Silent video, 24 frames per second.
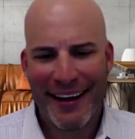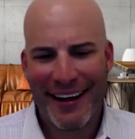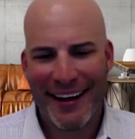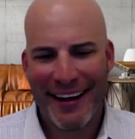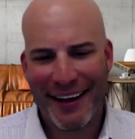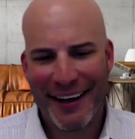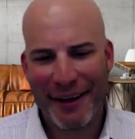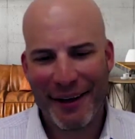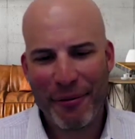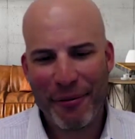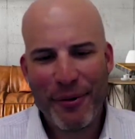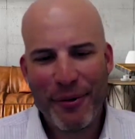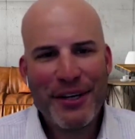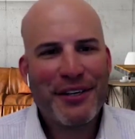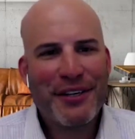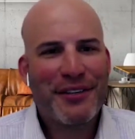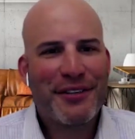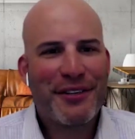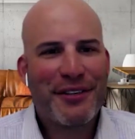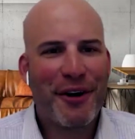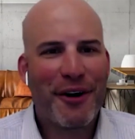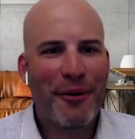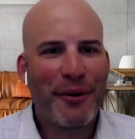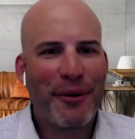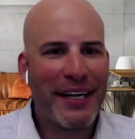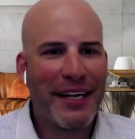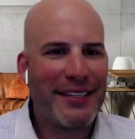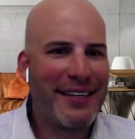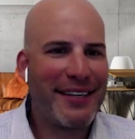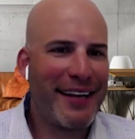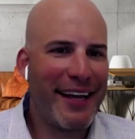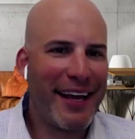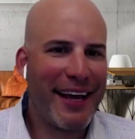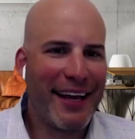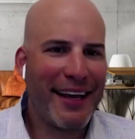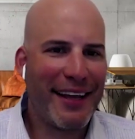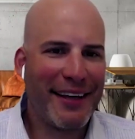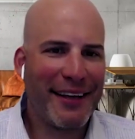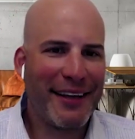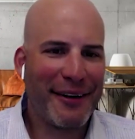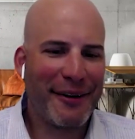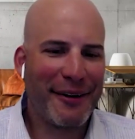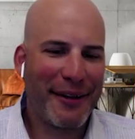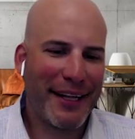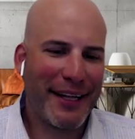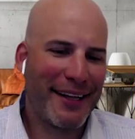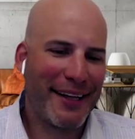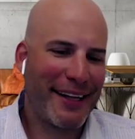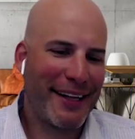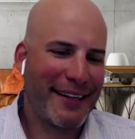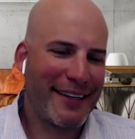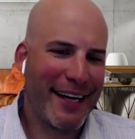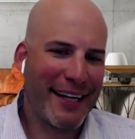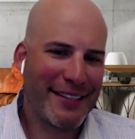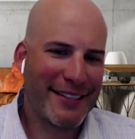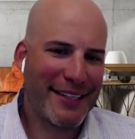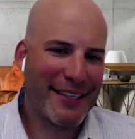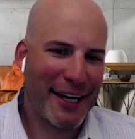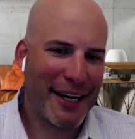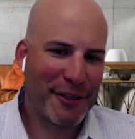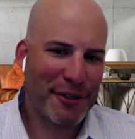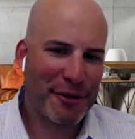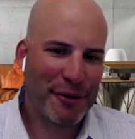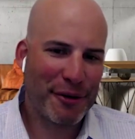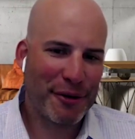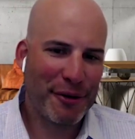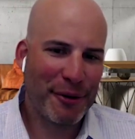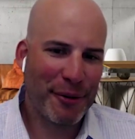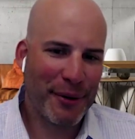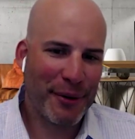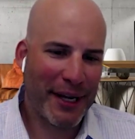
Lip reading: And we just know that today, that's not true.